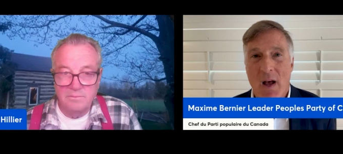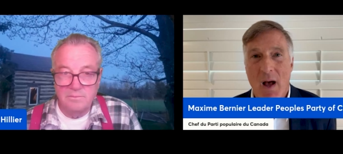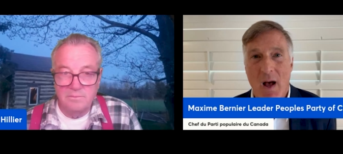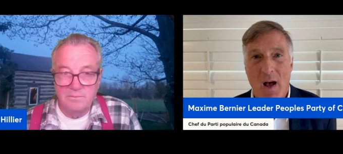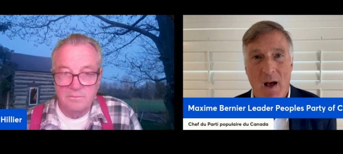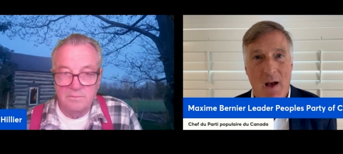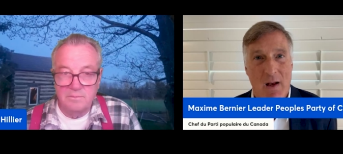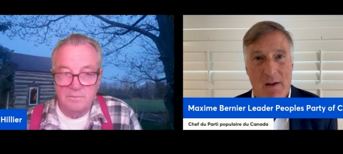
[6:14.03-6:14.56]

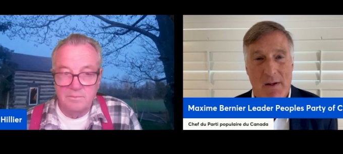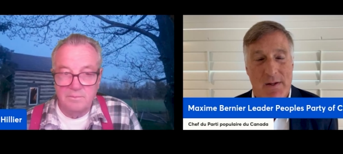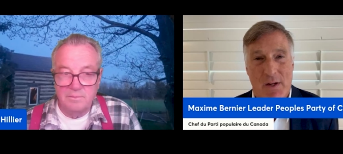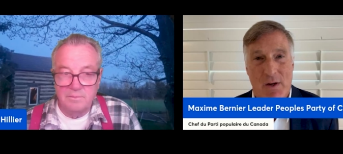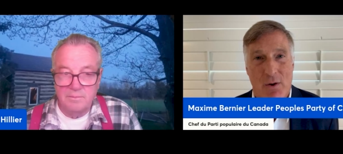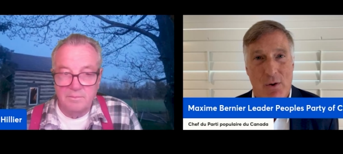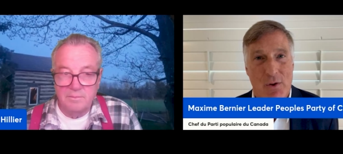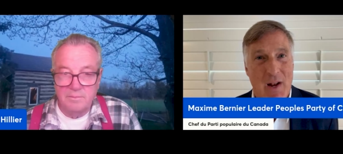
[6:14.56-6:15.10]
Speaker 1: Uh, you
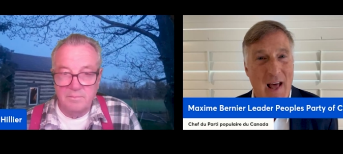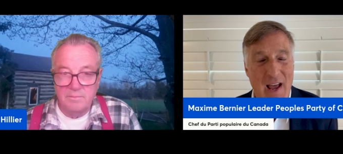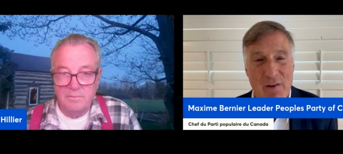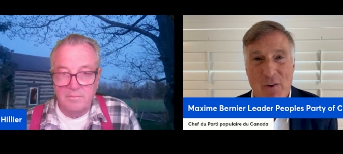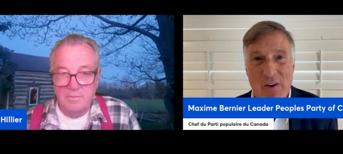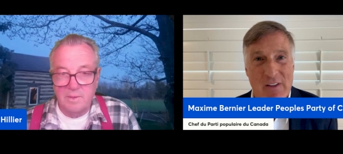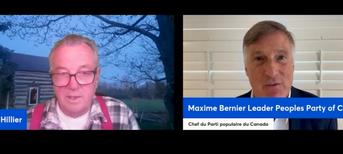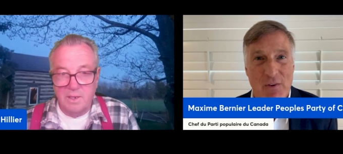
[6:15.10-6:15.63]
know,
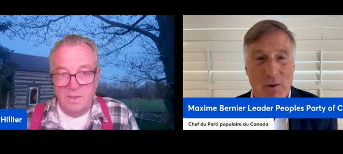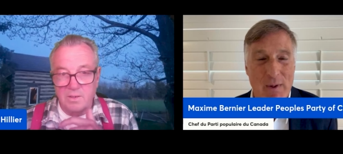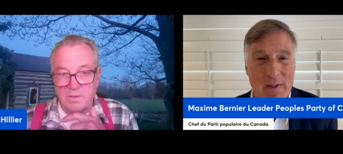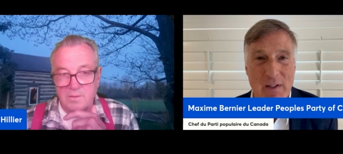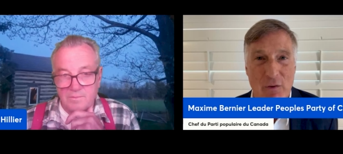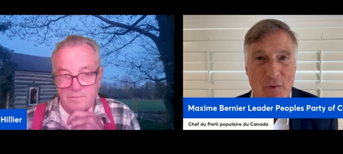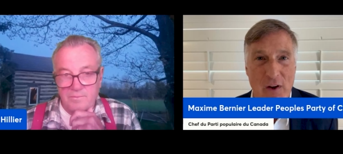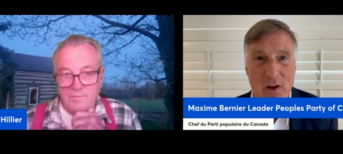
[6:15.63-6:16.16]
life is very
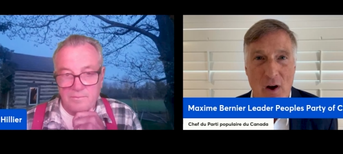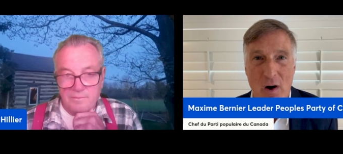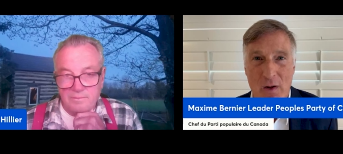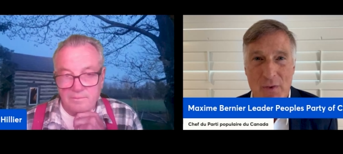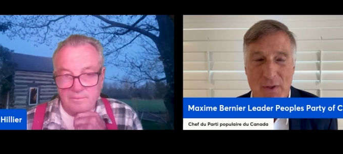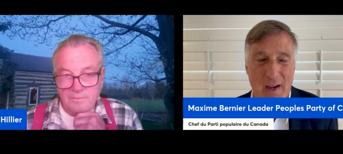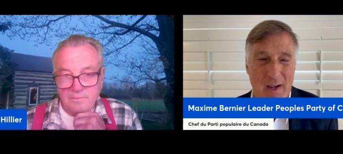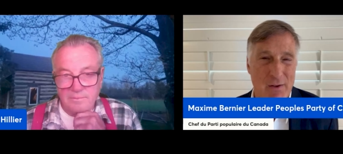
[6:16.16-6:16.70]

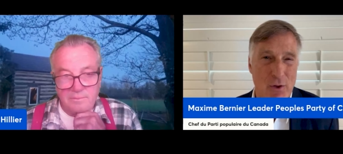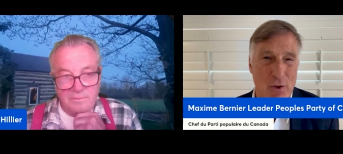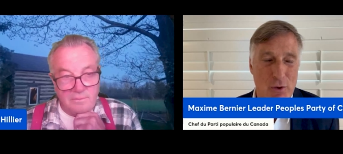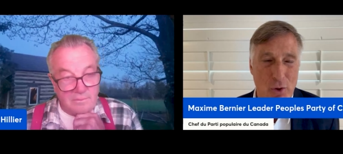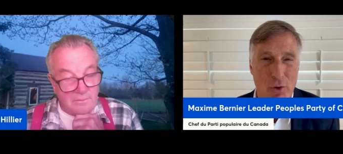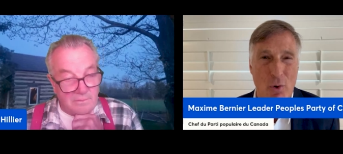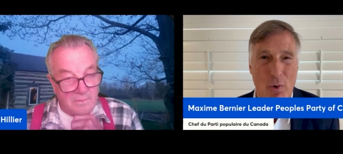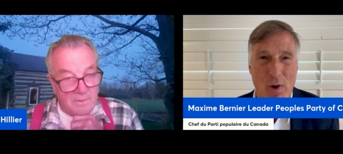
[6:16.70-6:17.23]
difficult. And the
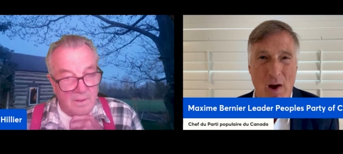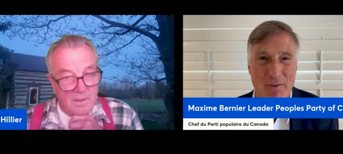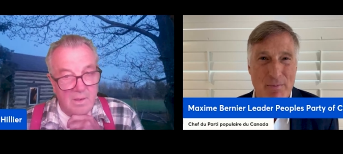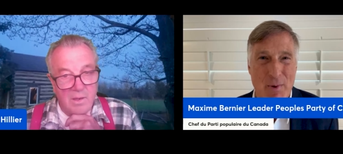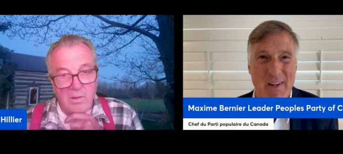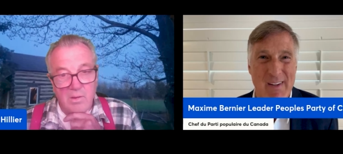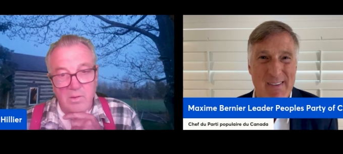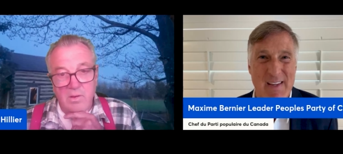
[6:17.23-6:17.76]
Trudeau
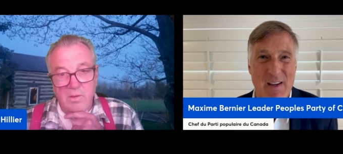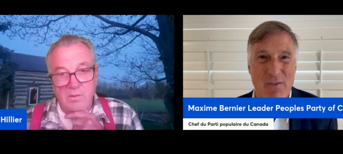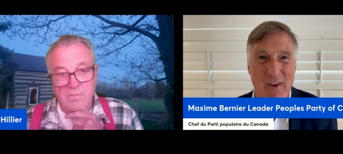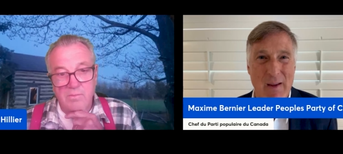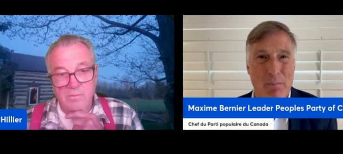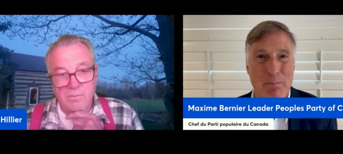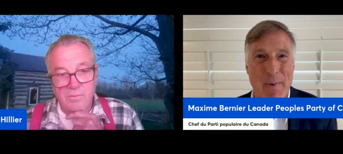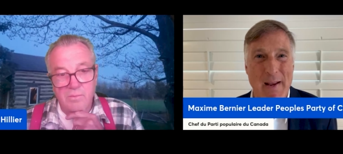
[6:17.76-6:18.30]
government is
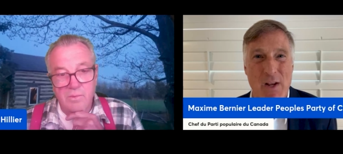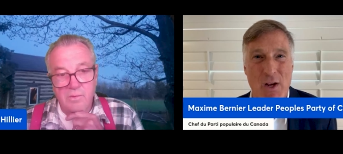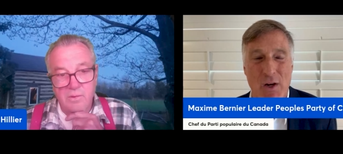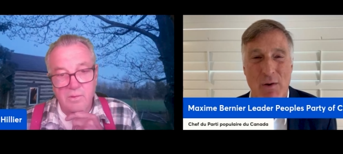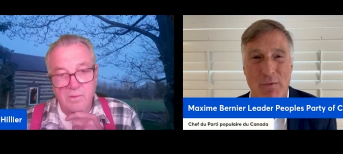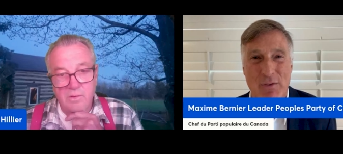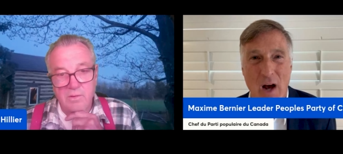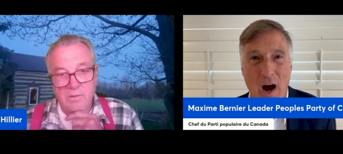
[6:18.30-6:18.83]
giving billion
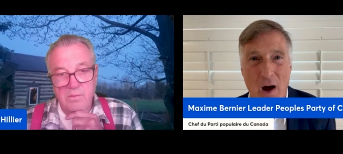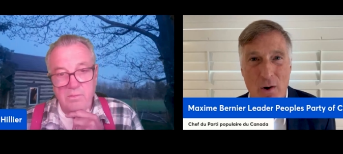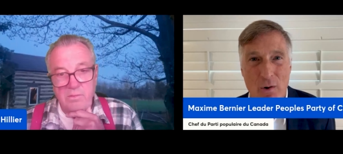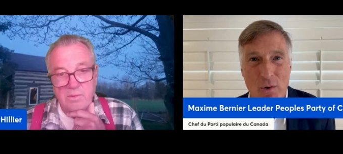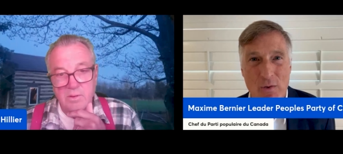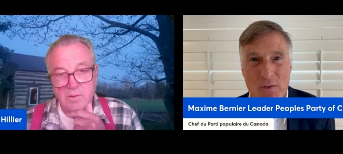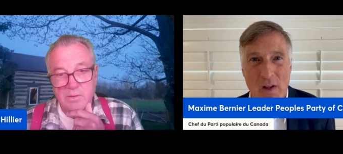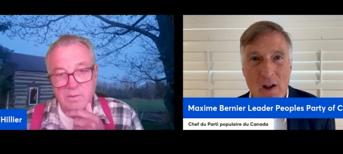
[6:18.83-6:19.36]
of
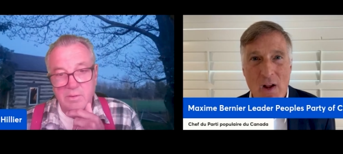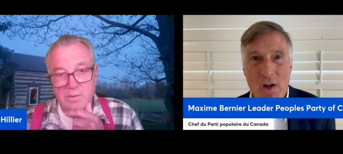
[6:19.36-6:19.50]
dollars